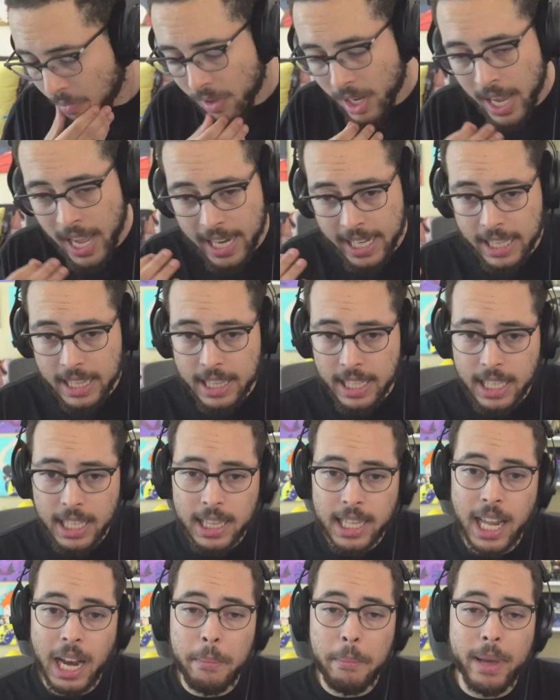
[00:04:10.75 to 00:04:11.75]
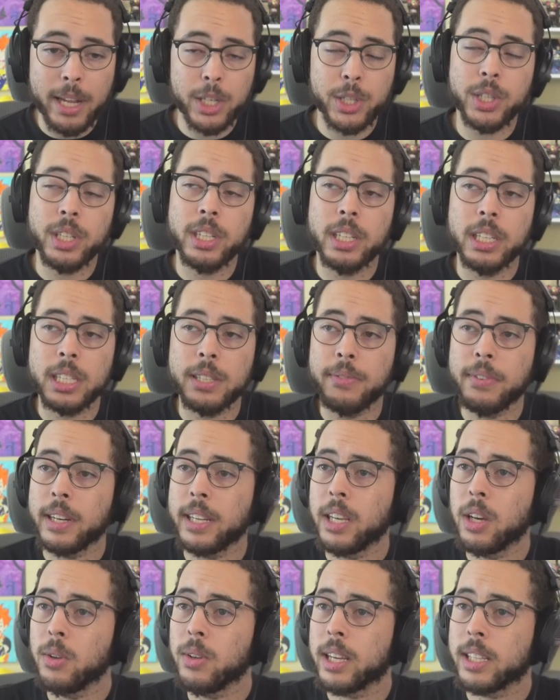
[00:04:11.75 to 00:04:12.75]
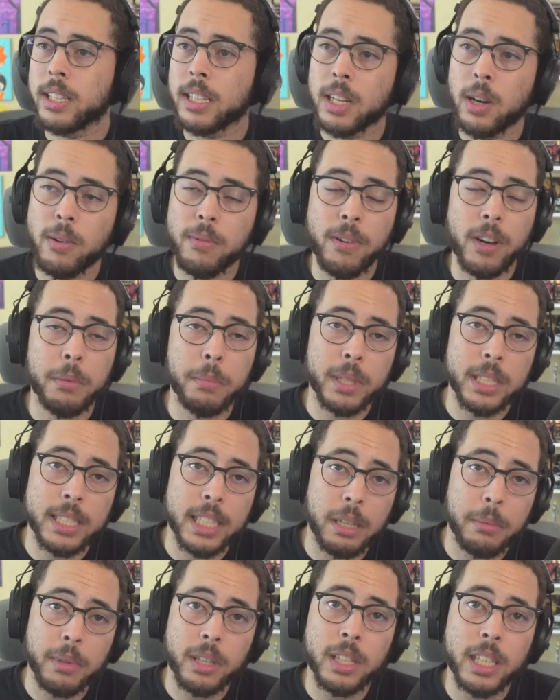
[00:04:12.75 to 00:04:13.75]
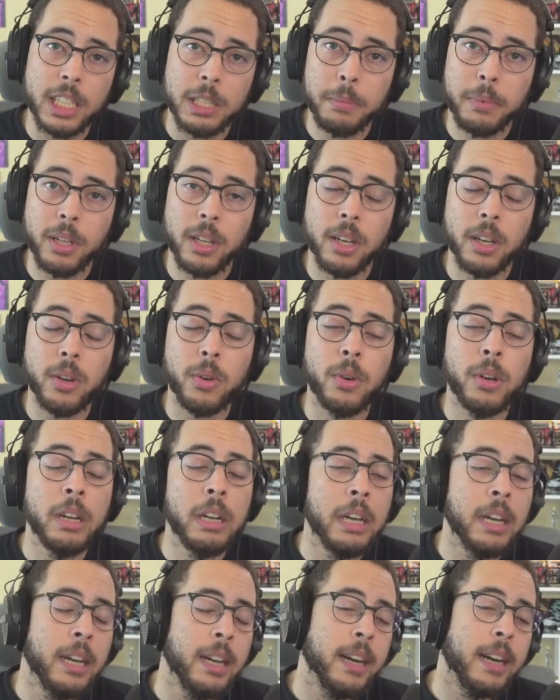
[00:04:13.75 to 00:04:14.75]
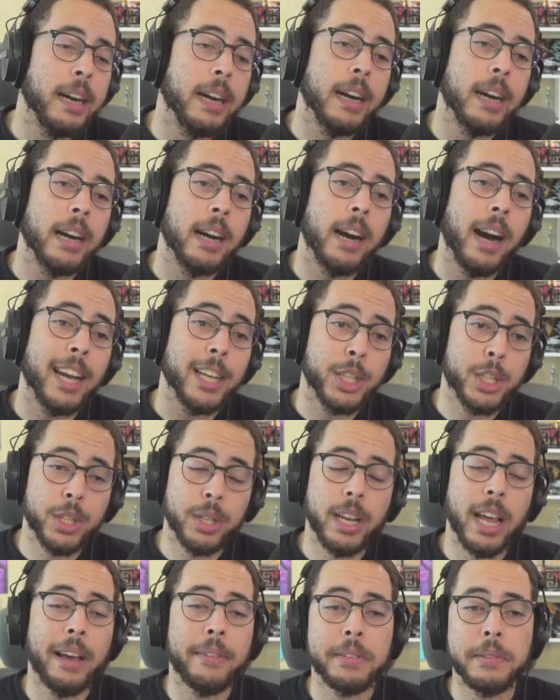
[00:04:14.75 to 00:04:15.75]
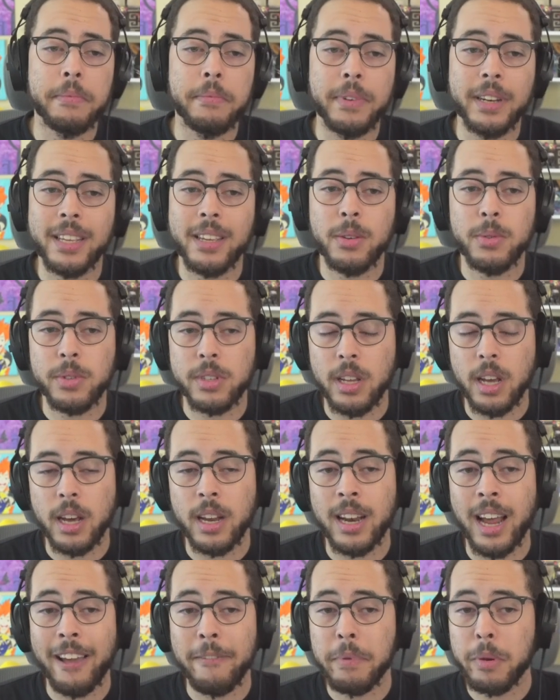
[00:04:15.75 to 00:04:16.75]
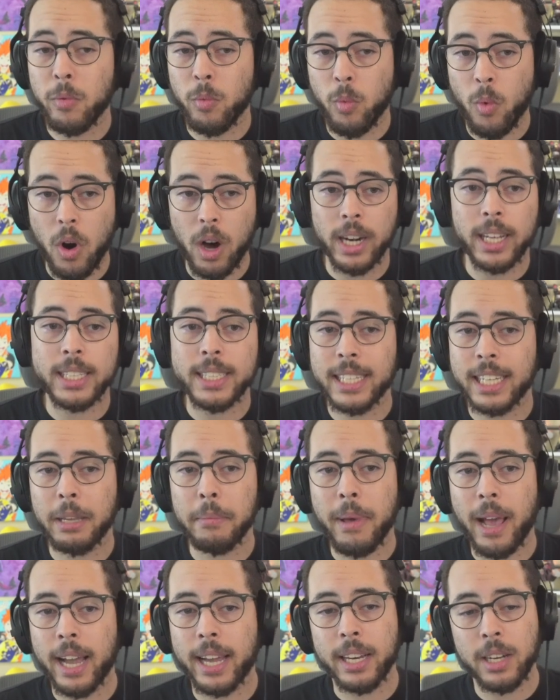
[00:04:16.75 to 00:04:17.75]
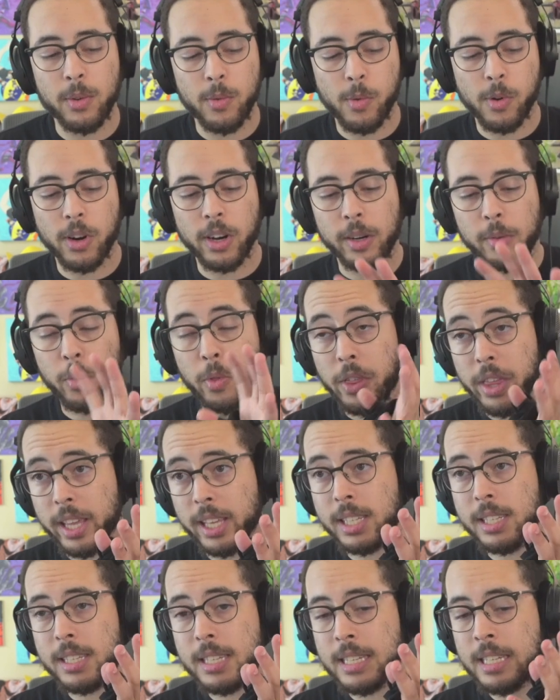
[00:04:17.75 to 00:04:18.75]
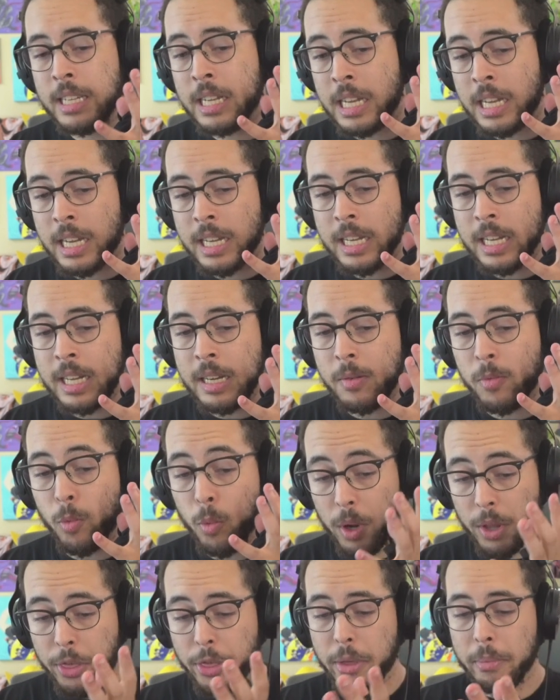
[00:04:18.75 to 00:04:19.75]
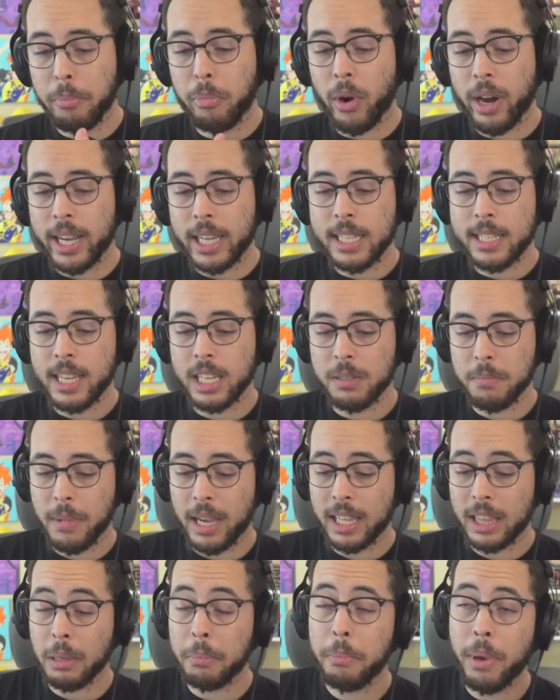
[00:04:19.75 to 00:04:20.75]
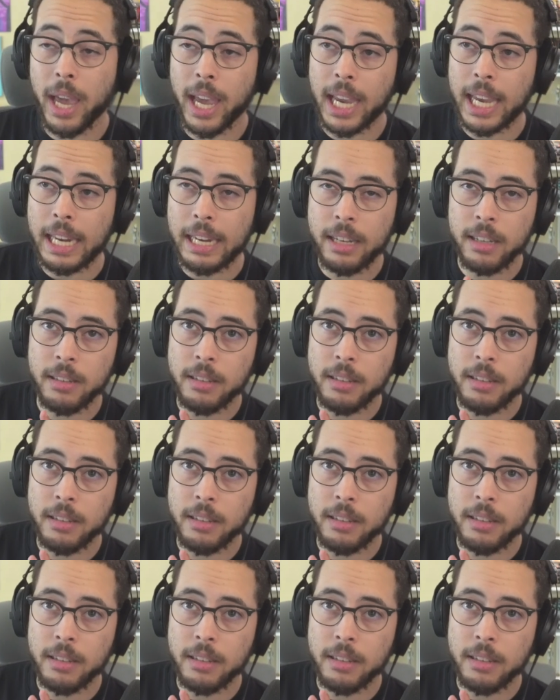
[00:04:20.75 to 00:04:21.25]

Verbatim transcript: anything that I mentioned in this video, like the GoFundMe, is going to be linked below. Uh, I should have some videos done. I've been wanting to get back into work. This with the brace has made the pain